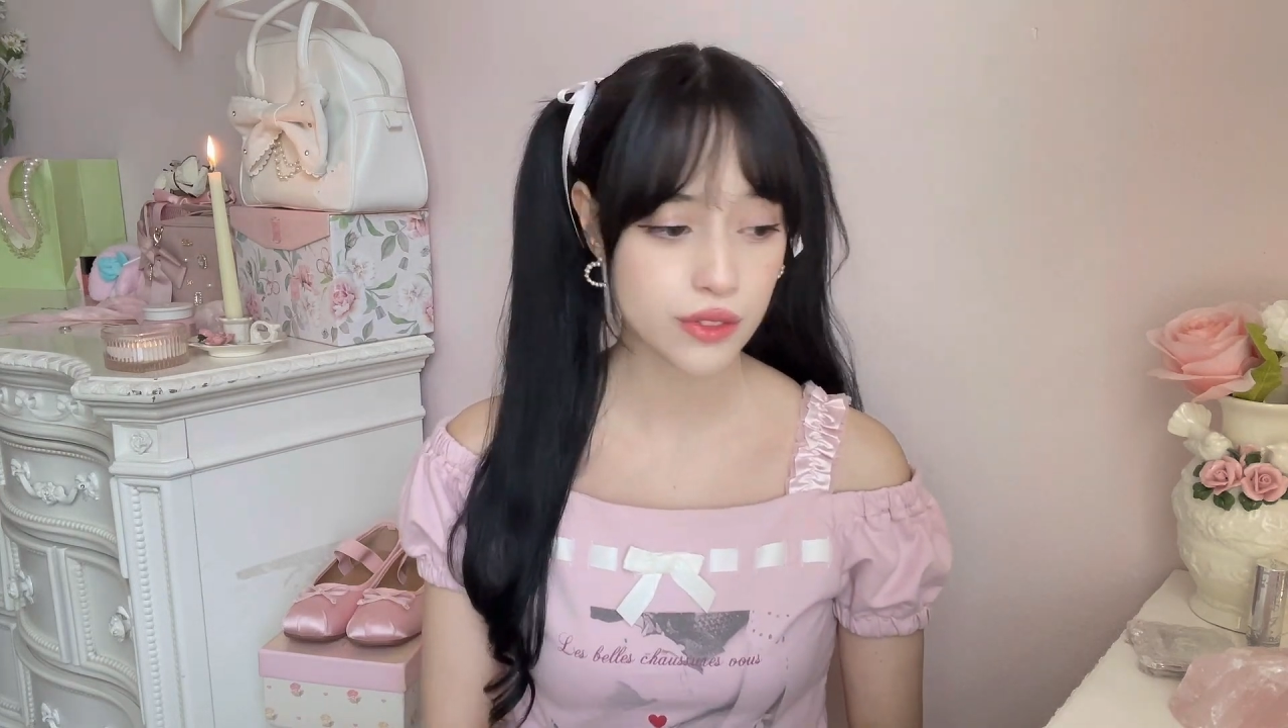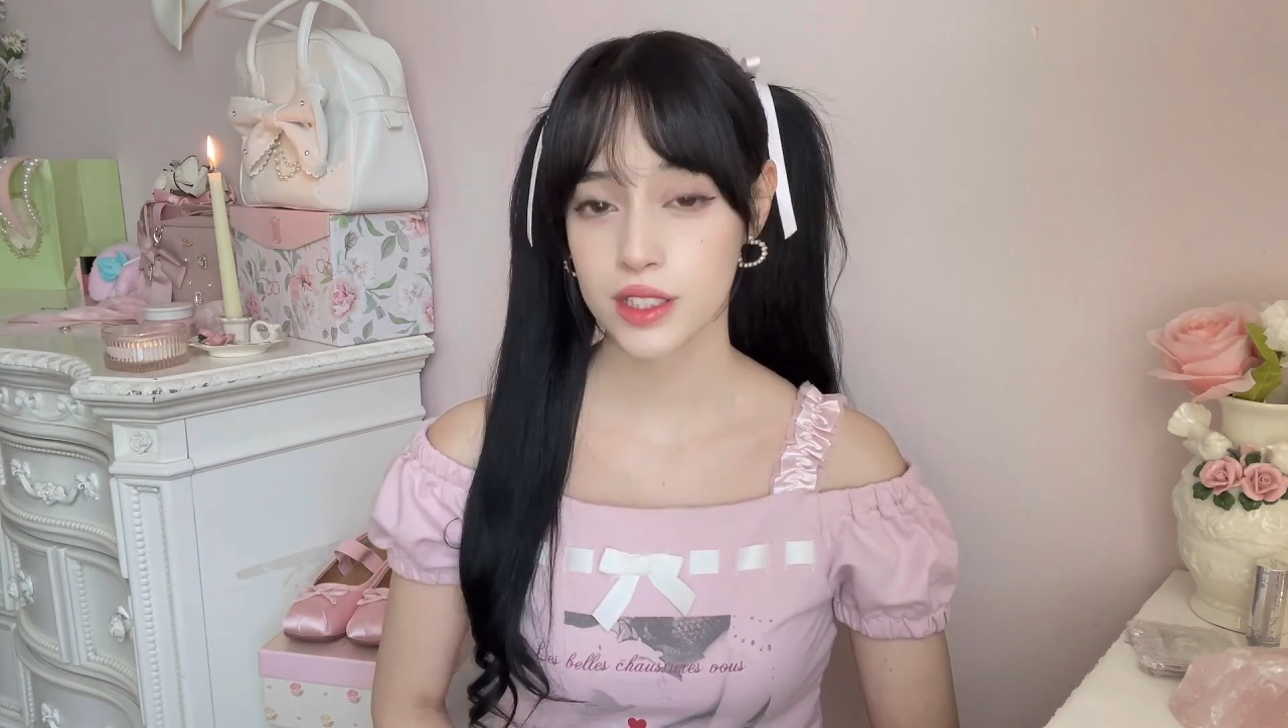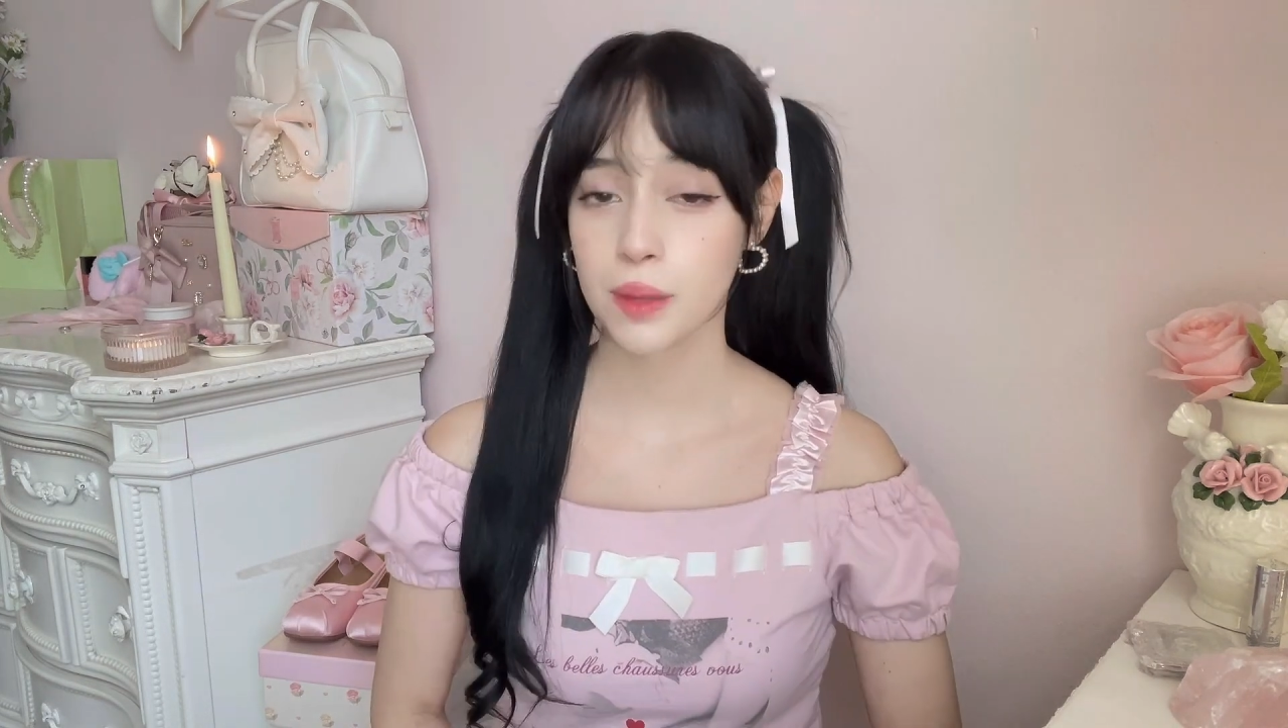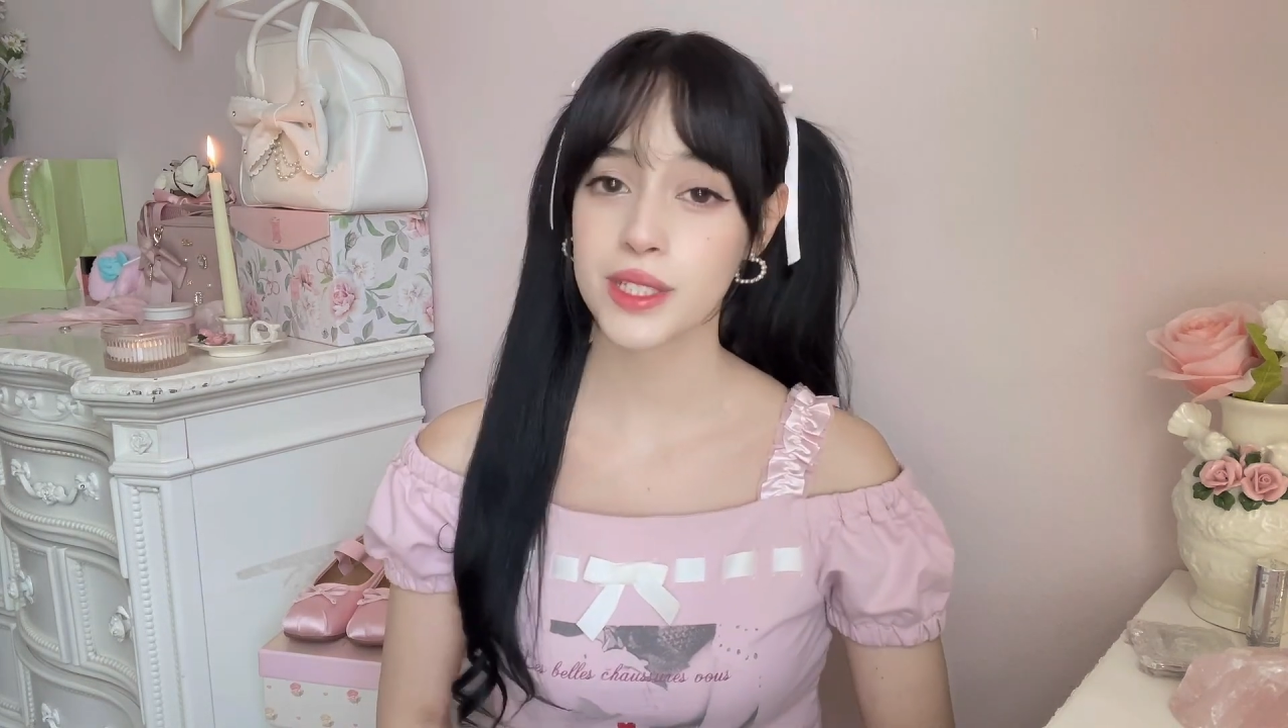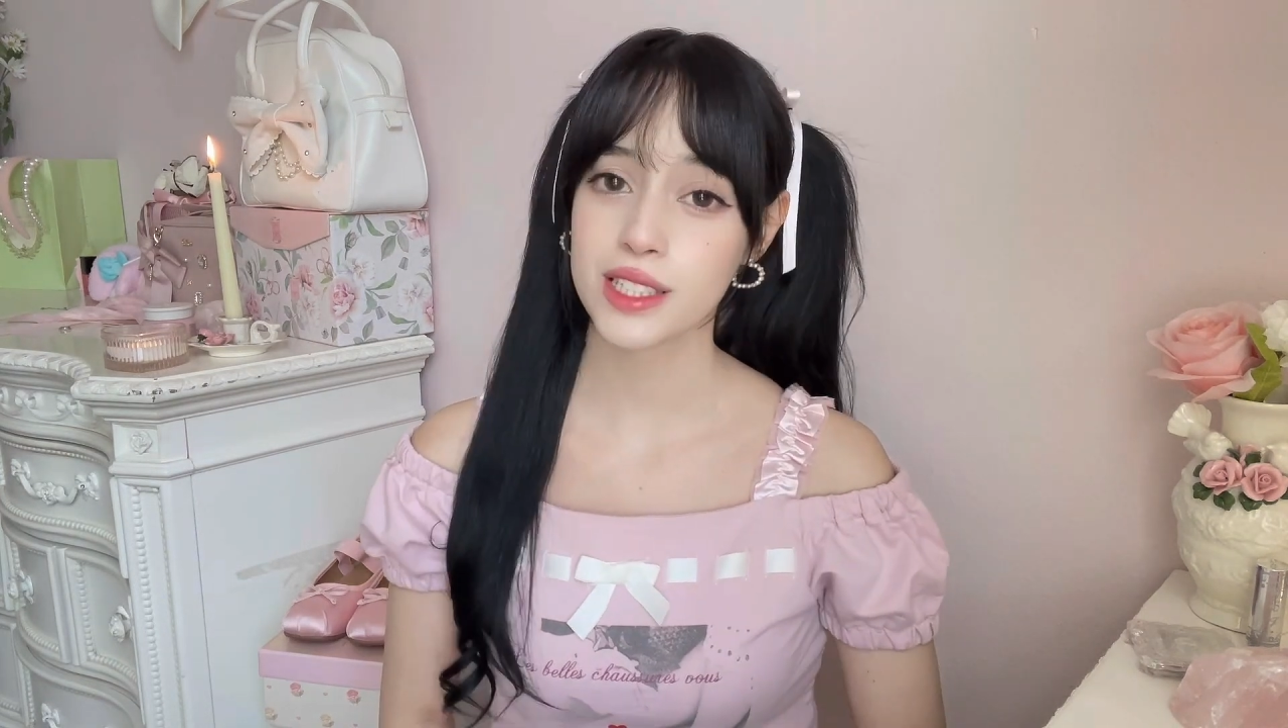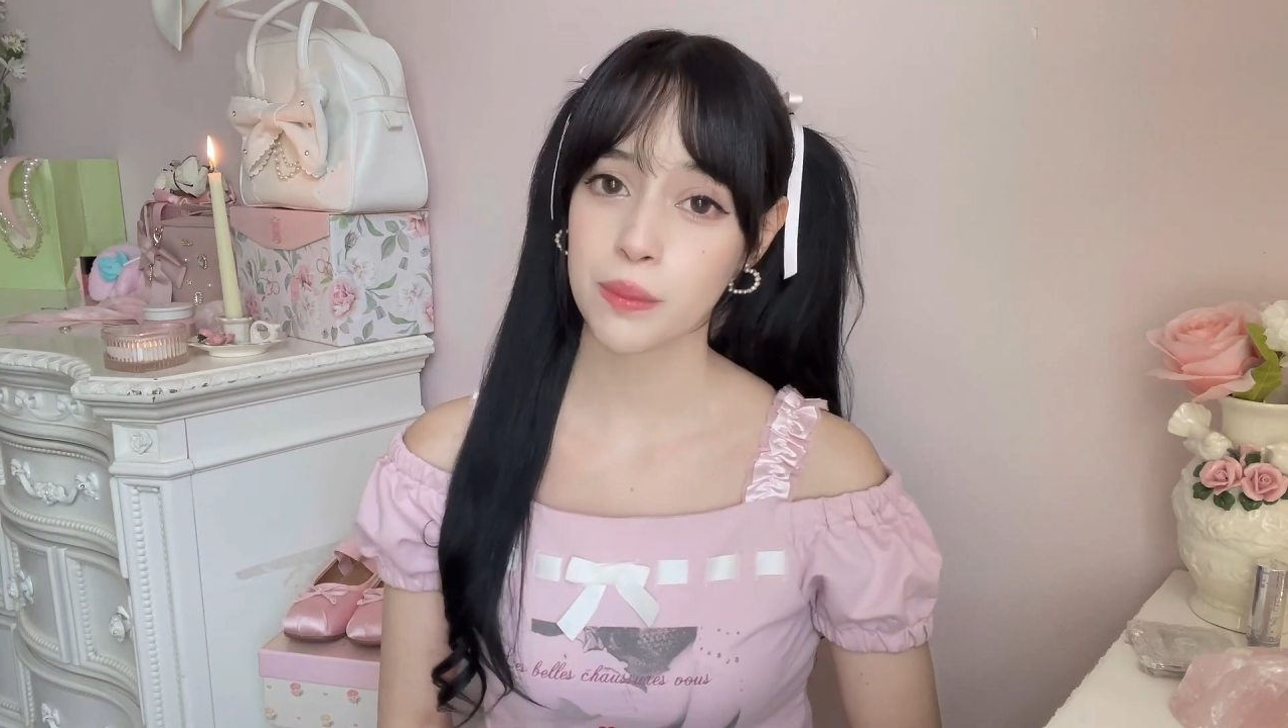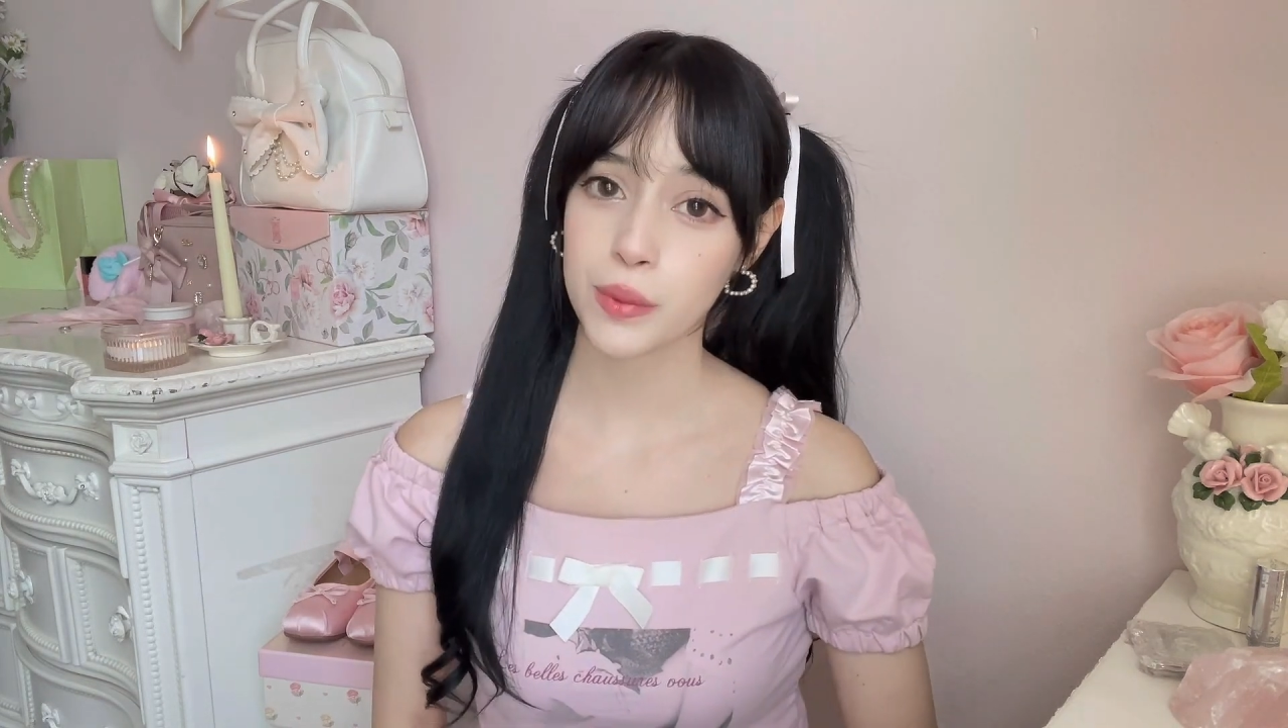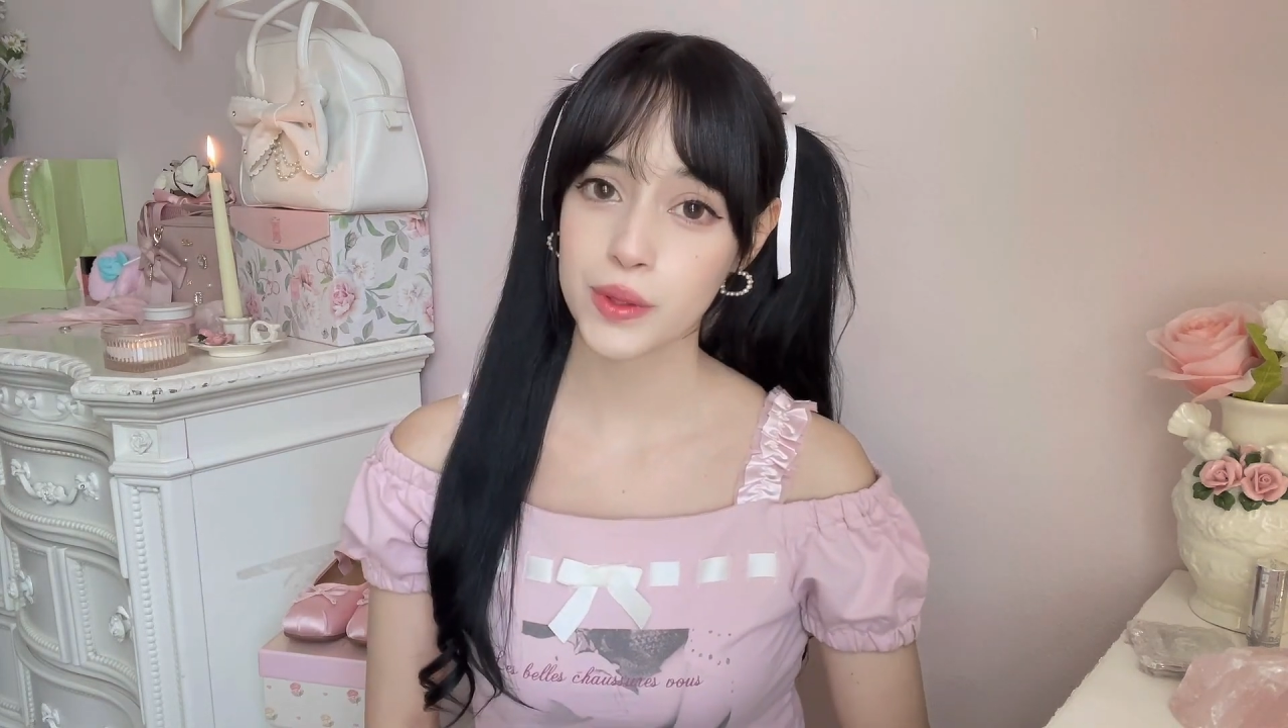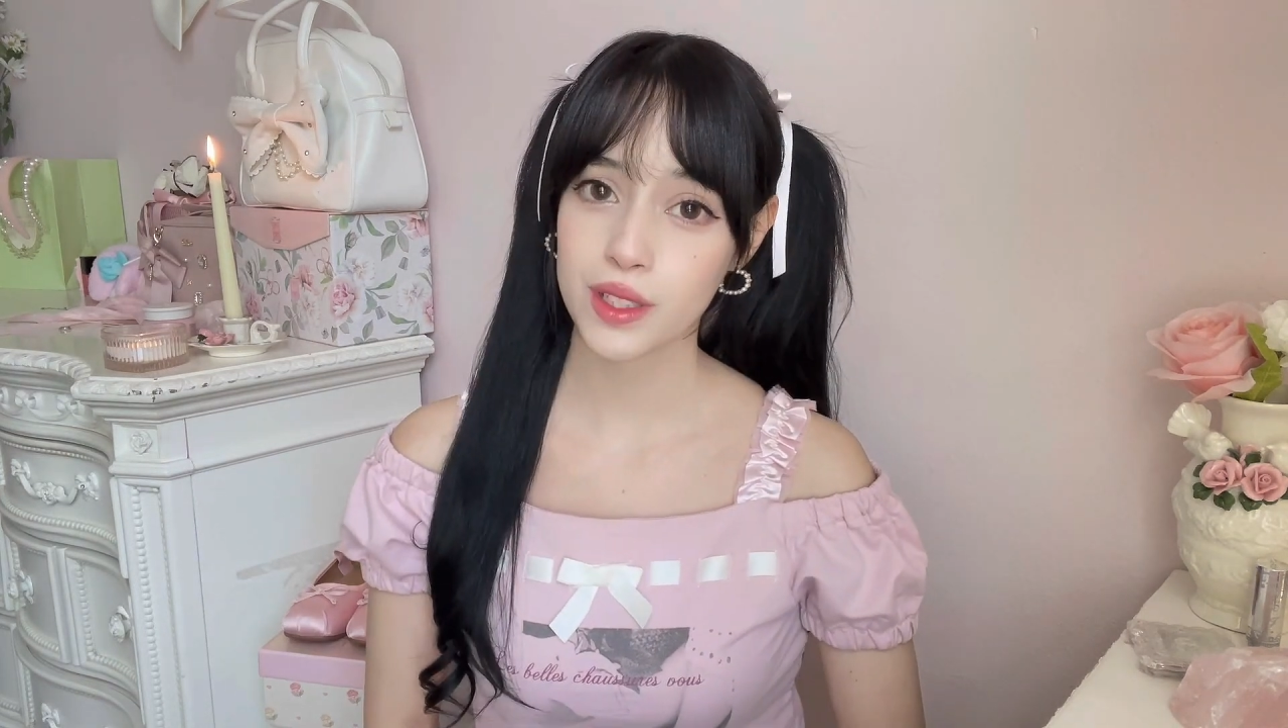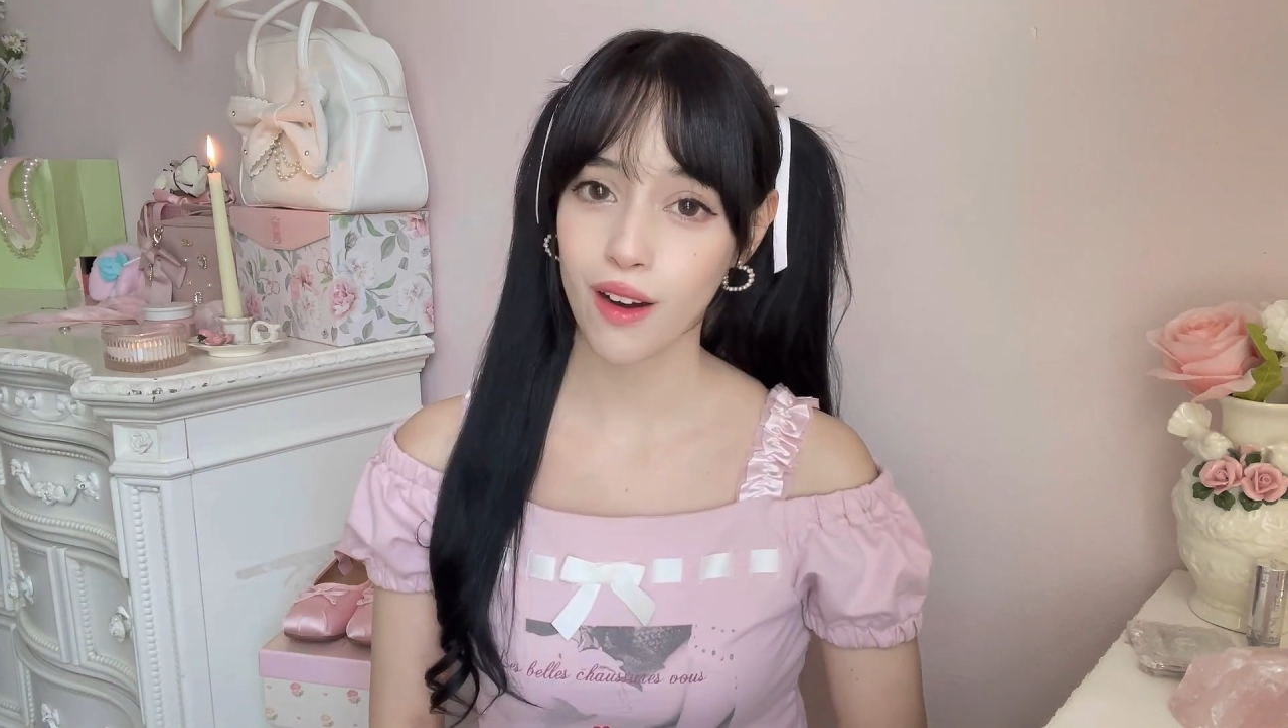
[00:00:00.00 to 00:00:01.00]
Some examples